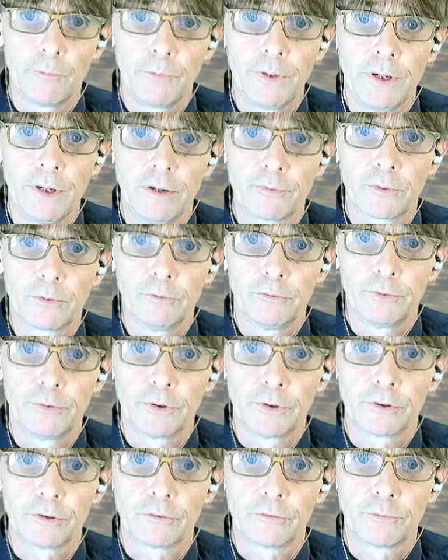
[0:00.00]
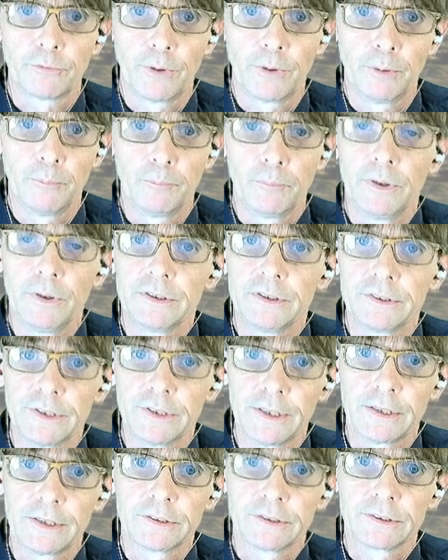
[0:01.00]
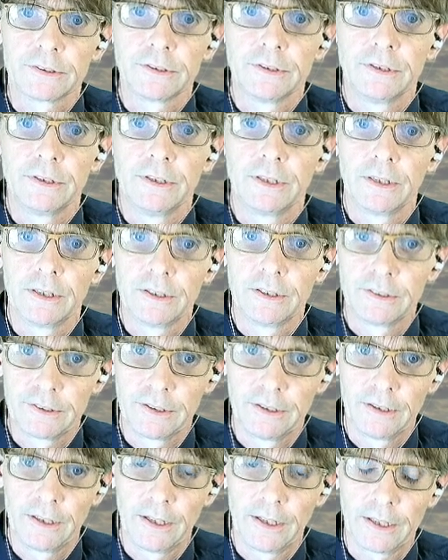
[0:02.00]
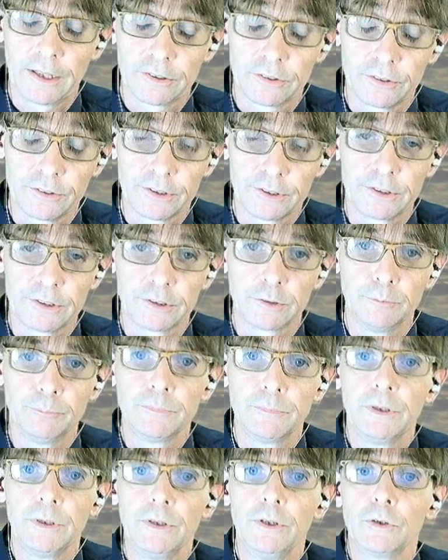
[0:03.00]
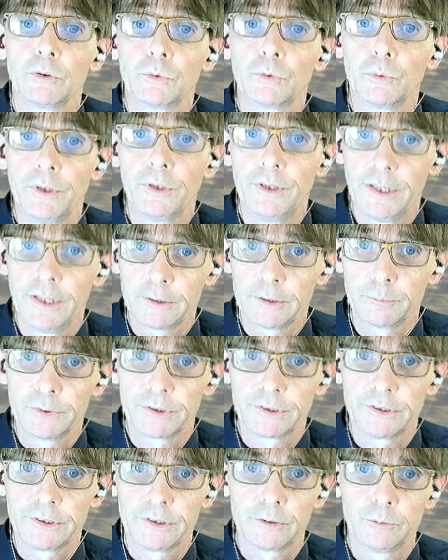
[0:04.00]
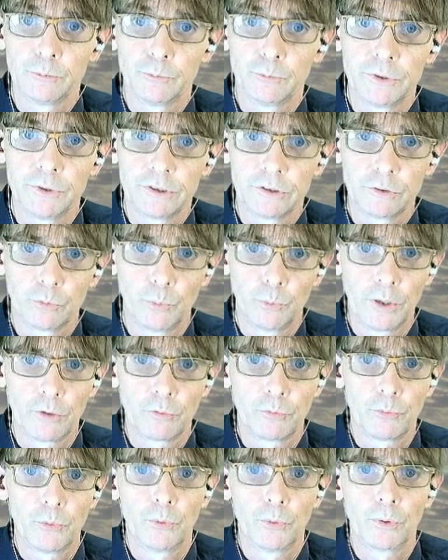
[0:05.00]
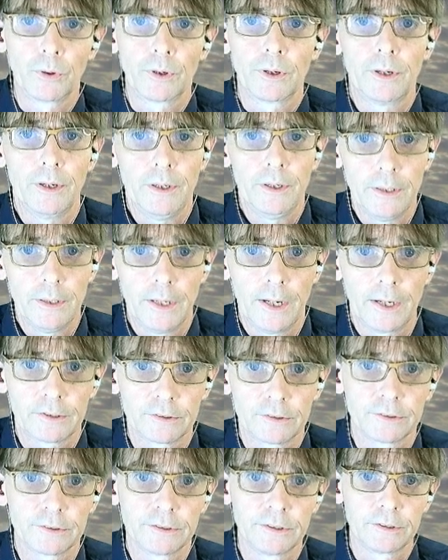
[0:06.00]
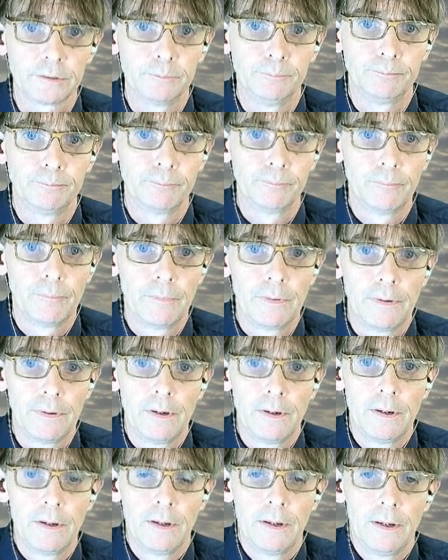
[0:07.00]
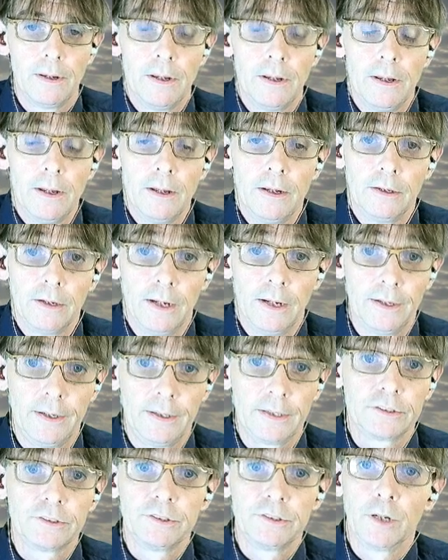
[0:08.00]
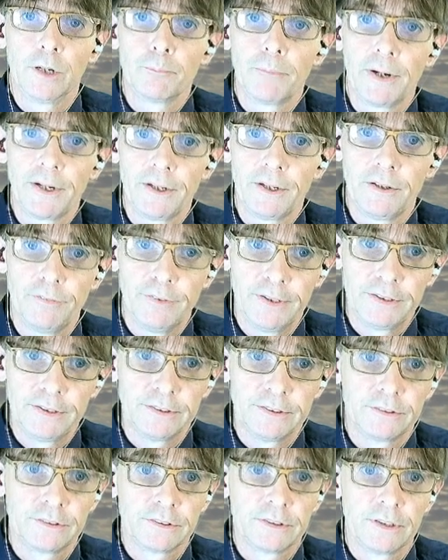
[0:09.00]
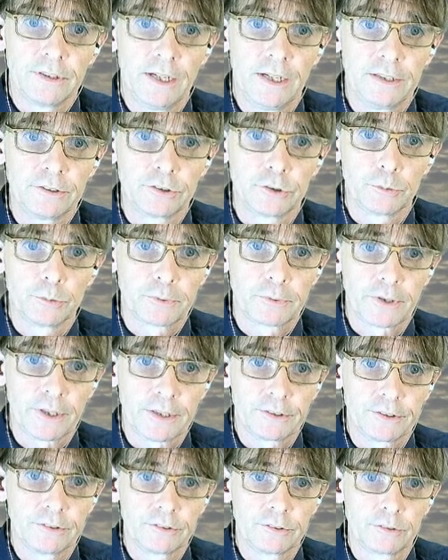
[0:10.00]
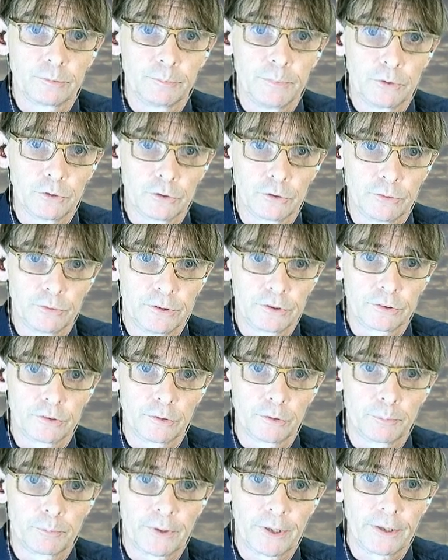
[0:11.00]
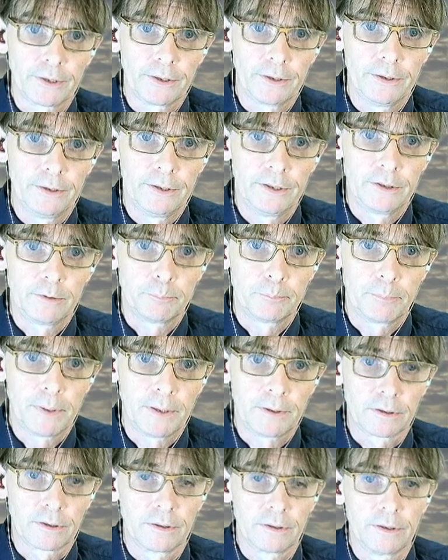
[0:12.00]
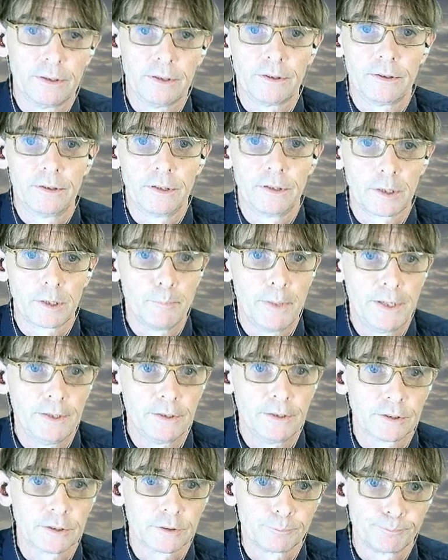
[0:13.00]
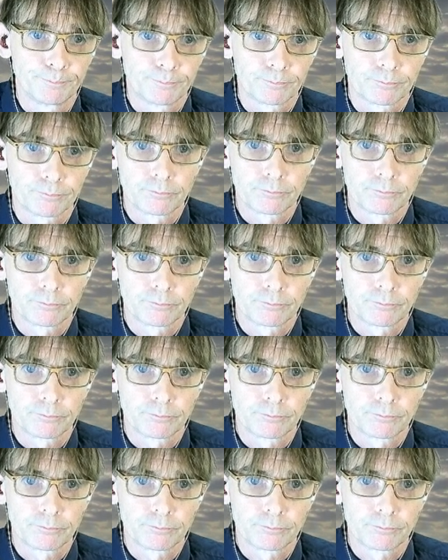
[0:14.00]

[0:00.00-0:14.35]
And we have converted from 6, the hexal system, to the decimal system, which is 14 in the hexal system. And that is done by divisions and subtractions, because we are subtracting this part here, the remainders.